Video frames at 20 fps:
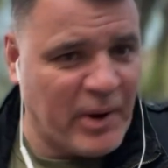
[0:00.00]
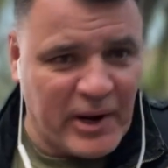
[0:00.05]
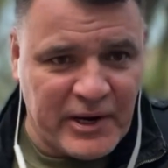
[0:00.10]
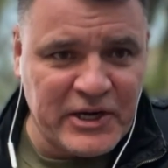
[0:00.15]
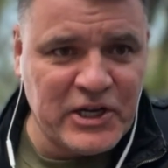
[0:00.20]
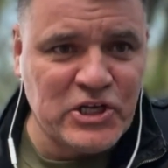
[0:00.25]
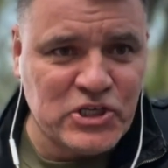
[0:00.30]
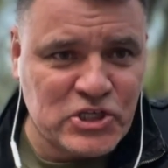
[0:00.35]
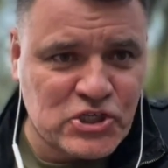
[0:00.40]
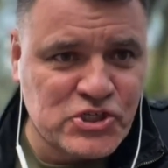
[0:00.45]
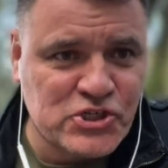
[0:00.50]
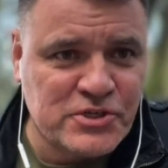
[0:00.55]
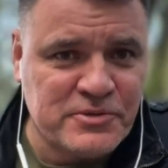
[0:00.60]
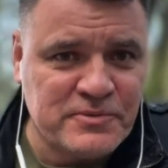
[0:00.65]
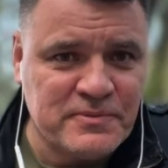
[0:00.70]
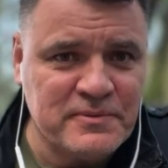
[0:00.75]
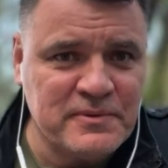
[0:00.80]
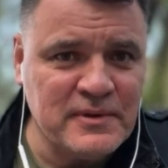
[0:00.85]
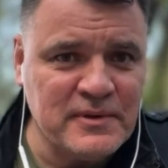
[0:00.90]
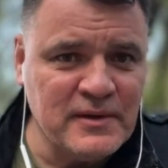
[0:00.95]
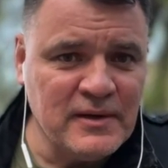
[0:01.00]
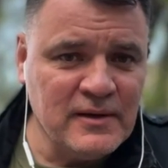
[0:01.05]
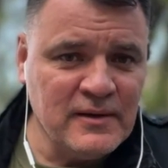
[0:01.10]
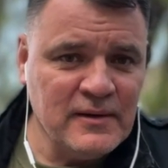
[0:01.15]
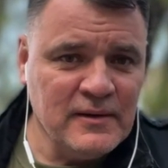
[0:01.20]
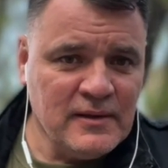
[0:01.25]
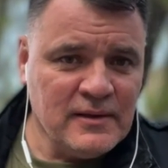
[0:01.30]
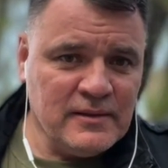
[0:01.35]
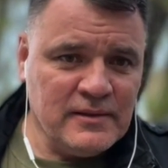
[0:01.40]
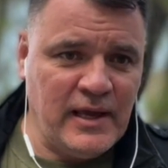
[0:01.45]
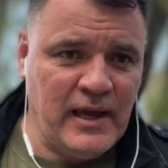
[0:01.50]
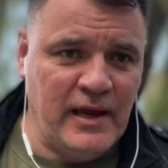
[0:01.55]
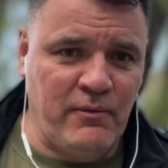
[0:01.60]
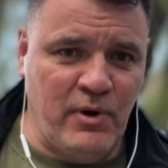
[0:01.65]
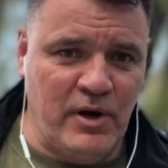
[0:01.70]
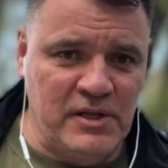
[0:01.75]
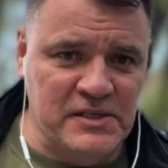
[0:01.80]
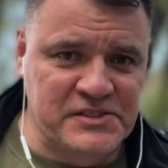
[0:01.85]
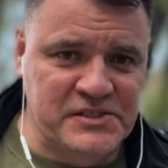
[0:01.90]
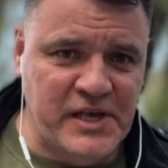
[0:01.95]
Paris, they
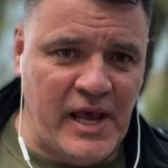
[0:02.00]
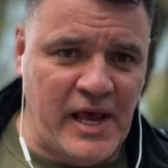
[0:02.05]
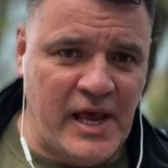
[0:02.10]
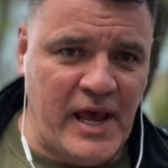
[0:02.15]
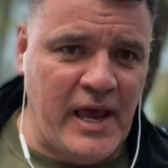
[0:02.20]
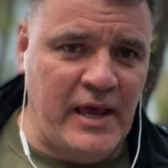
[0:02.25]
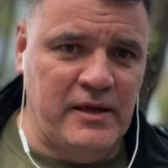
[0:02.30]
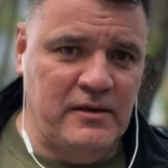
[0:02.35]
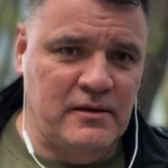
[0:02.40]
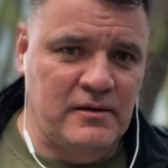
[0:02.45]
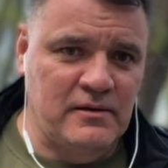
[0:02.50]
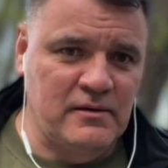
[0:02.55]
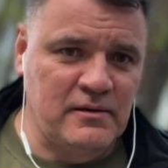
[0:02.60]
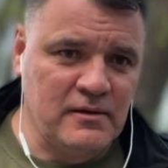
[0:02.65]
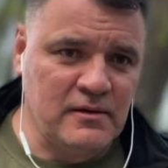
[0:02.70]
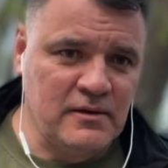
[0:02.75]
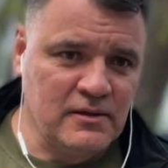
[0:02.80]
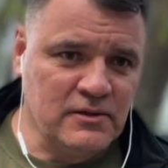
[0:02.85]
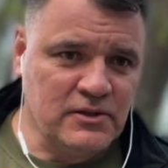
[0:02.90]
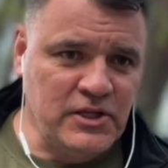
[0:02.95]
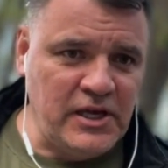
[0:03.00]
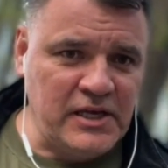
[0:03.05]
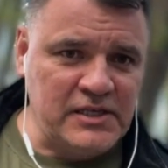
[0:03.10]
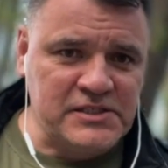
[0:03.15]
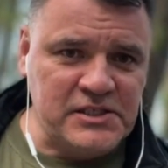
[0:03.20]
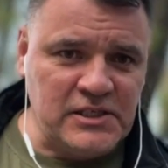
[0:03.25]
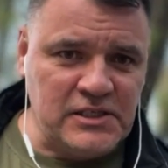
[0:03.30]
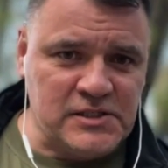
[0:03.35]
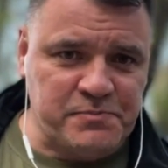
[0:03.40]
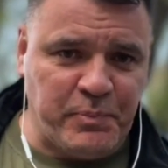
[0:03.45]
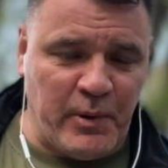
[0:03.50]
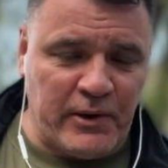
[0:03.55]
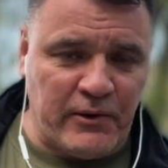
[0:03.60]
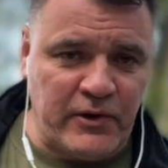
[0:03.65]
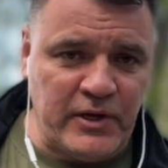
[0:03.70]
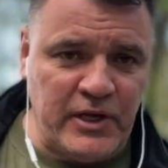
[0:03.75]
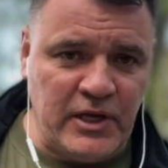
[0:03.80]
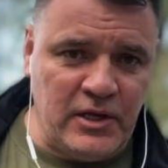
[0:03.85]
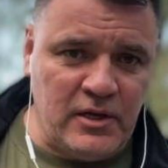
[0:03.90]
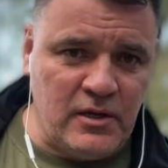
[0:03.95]
will say, this is
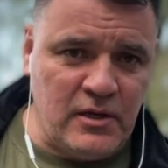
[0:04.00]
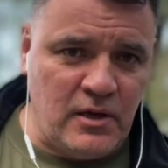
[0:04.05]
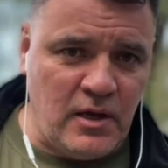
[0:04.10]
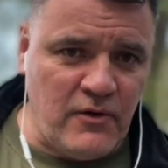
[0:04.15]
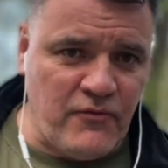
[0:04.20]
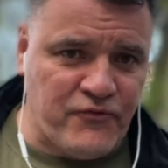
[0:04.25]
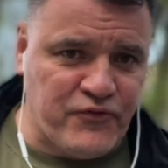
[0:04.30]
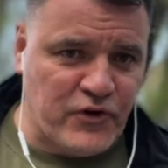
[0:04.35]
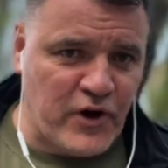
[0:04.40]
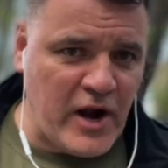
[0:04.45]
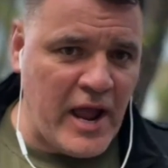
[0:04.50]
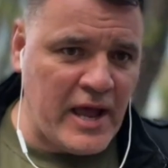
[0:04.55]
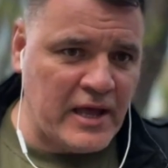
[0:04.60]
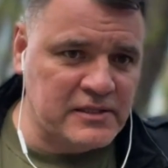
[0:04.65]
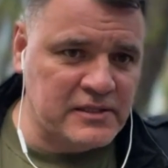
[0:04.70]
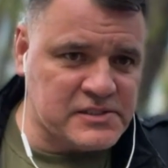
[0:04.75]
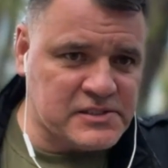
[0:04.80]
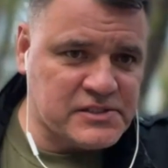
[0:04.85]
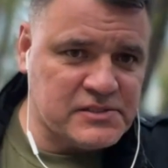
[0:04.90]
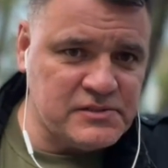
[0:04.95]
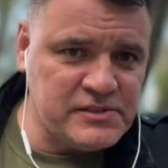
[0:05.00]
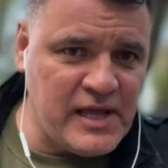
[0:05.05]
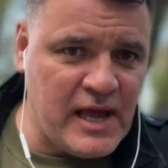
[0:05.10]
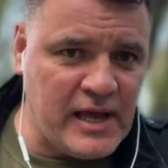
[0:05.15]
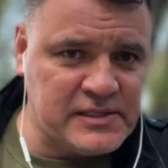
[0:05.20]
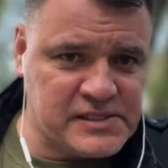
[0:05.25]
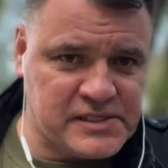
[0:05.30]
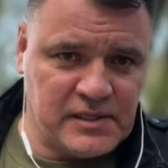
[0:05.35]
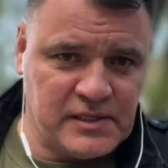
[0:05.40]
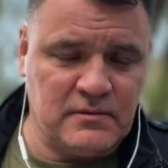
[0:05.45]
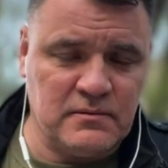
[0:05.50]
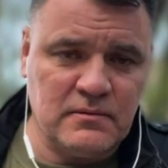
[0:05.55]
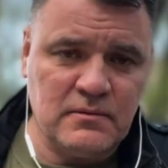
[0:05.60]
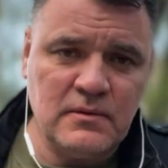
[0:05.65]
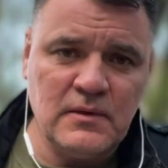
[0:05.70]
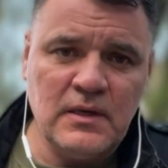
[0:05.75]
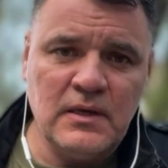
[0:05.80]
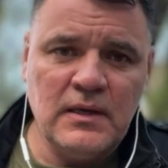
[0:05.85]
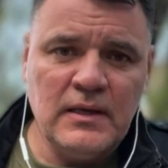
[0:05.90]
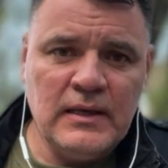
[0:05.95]
Paris, France Nazi.
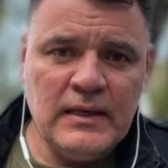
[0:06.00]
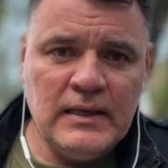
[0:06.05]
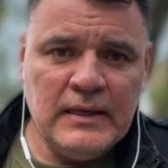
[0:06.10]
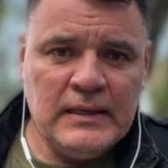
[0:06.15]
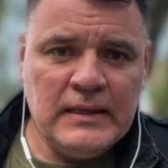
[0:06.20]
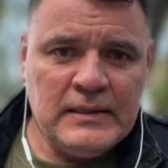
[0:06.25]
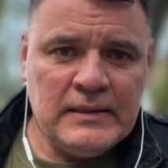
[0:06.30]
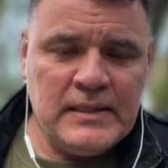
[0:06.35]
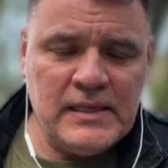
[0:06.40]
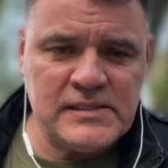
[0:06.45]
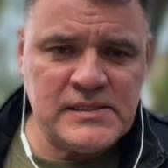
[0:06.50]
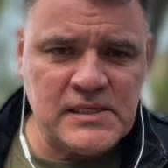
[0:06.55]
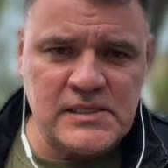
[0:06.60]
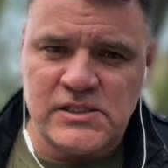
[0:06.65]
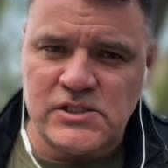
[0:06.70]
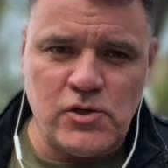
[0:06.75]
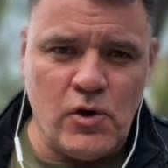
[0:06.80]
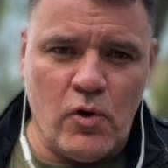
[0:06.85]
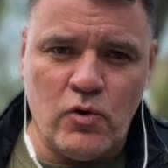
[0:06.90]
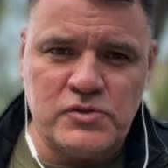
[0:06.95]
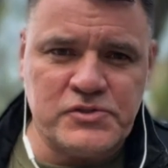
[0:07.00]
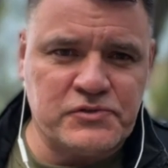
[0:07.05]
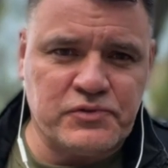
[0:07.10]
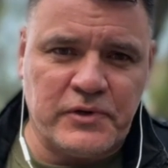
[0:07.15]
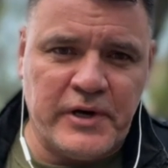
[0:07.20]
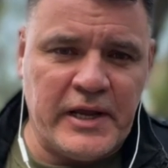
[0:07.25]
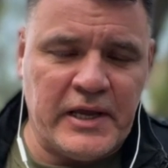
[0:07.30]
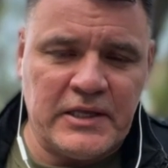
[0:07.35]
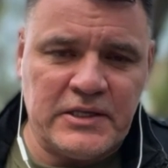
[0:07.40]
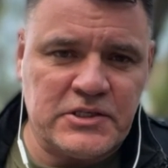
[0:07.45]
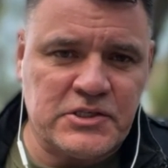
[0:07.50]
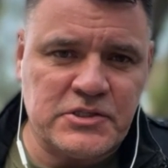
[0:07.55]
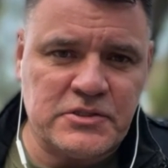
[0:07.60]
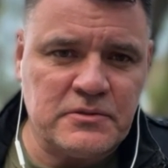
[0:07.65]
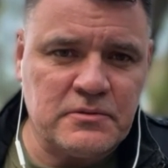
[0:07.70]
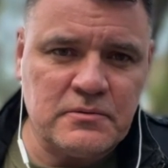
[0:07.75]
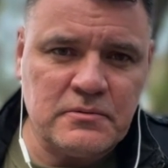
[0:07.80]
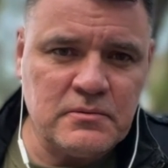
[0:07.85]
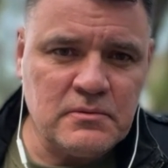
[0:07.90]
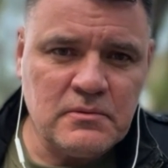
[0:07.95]
This is so
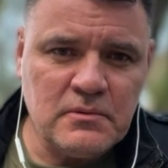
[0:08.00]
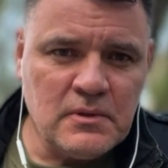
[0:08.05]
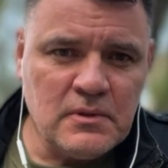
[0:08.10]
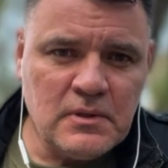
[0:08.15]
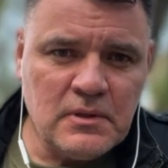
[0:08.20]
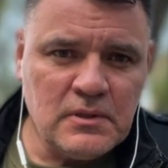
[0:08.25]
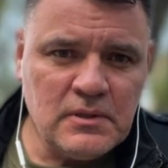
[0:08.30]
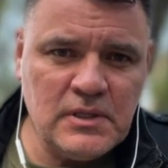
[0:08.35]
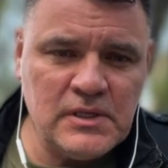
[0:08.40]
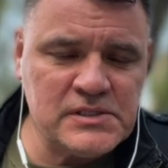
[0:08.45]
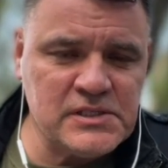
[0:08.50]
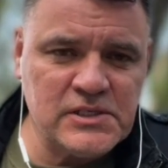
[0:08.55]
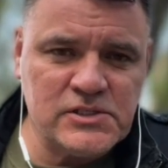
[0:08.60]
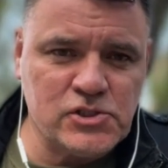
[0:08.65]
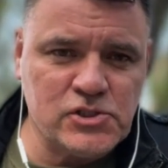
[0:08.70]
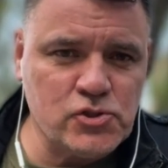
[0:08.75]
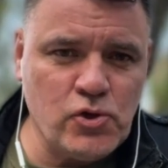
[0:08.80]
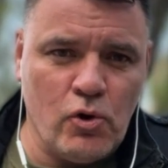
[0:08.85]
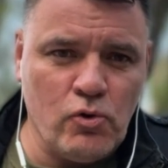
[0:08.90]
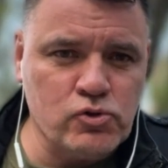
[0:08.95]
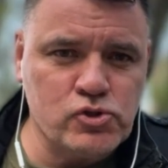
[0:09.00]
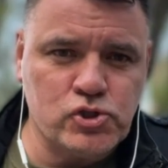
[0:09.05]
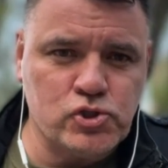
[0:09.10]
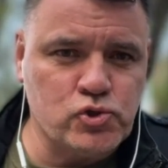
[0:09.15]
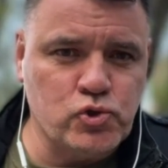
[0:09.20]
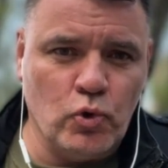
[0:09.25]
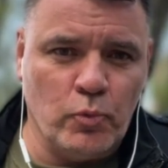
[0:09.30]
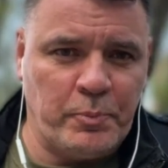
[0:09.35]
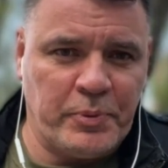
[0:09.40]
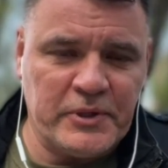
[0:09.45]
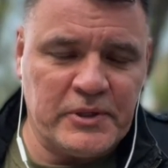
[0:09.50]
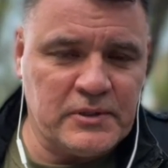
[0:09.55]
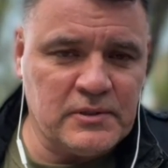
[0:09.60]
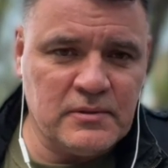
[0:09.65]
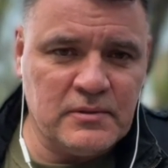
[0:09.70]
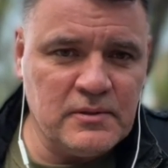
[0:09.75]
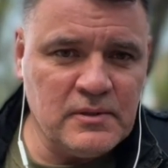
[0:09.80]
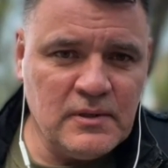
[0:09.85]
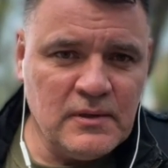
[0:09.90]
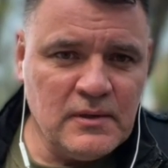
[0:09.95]
strange. This is so stupid.
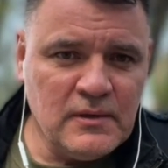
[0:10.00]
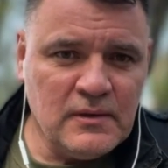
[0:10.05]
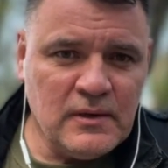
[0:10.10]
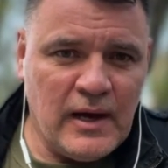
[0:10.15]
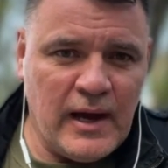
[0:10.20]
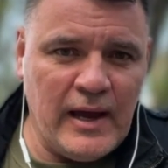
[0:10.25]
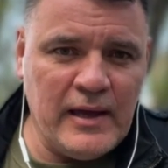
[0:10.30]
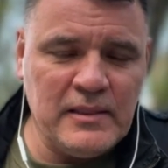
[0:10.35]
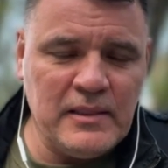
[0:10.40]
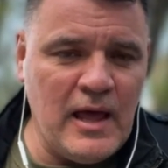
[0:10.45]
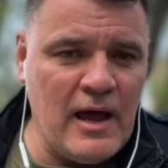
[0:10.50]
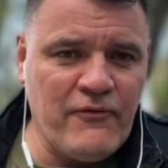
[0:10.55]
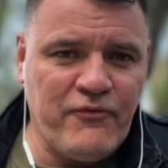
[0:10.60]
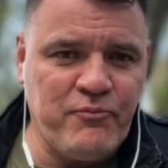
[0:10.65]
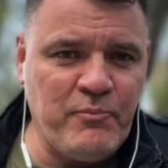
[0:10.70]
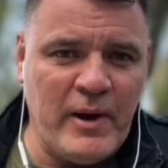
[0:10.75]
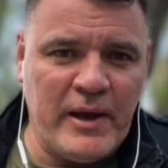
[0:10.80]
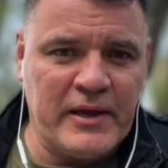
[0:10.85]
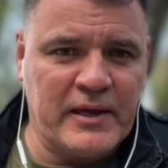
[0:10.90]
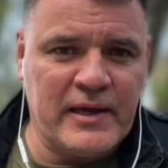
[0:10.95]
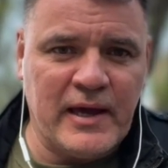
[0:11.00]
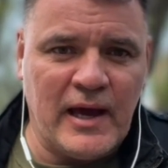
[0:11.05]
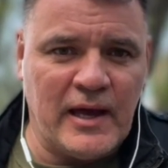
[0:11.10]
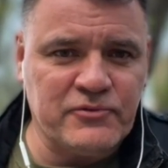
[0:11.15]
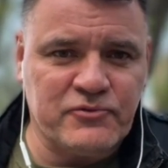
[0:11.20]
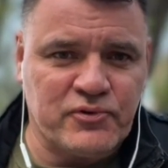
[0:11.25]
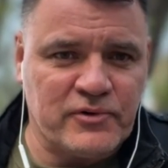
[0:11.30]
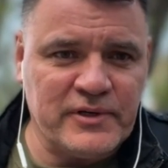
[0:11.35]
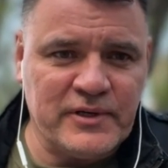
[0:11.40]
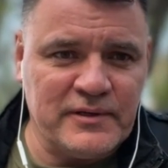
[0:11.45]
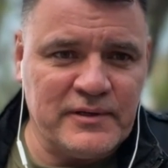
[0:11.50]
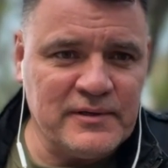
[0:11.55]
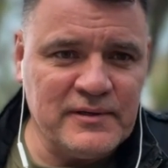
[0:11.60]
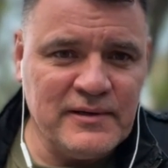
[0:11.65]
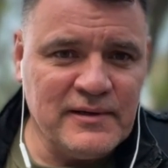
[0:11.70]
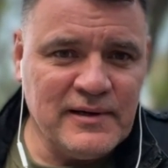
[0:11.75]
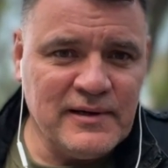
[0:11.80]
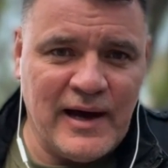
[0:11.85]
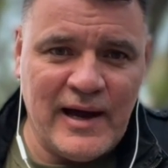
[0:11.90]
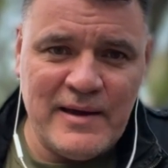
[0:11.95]
I love my country.
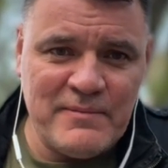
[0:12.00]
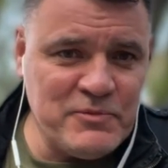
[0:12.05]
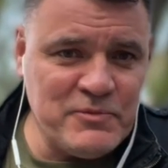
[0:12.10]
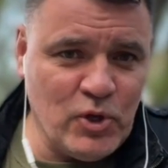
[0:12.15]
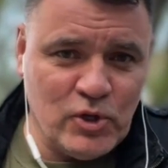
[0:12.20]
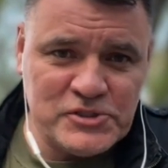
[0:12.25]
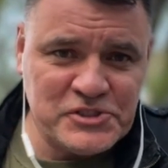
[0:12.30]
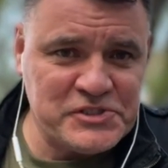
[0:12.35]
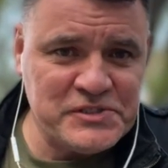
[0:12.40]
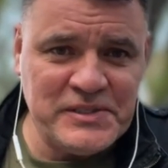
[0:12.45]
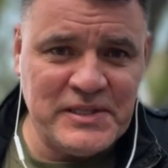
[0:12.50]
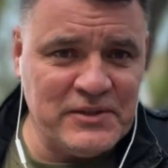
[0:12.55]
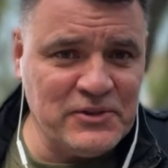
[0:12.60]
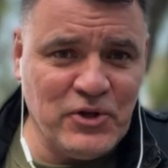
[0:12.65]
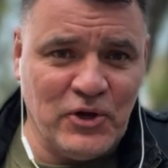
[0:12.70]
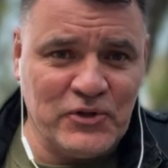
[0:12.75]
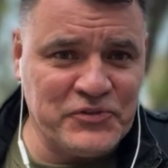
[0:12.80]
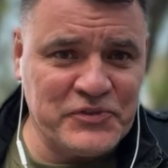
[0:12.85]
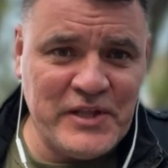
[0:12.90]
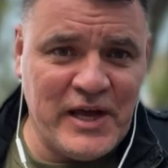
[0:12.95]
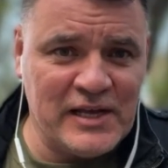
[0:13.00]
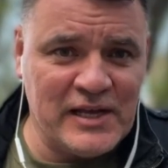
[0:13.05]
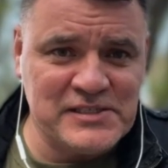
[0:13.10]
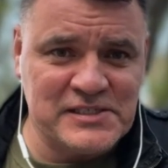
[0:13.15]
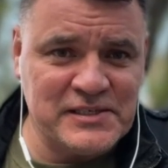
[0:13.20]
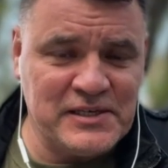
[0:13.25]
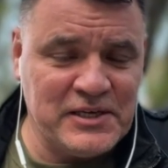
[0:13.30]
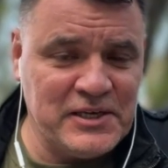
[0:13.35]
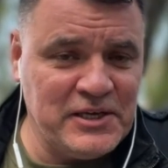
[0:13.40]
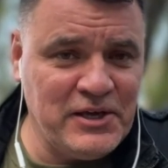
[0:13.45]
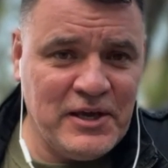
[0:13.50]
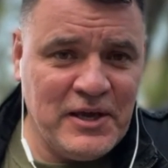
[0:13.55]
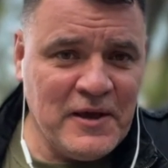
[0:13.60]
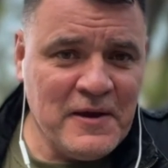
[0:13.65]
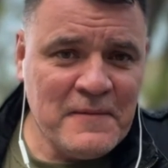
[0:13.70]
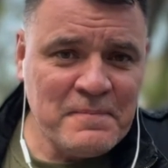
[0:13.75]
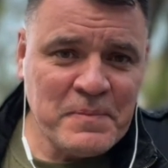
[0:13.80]
I'm not Nazi.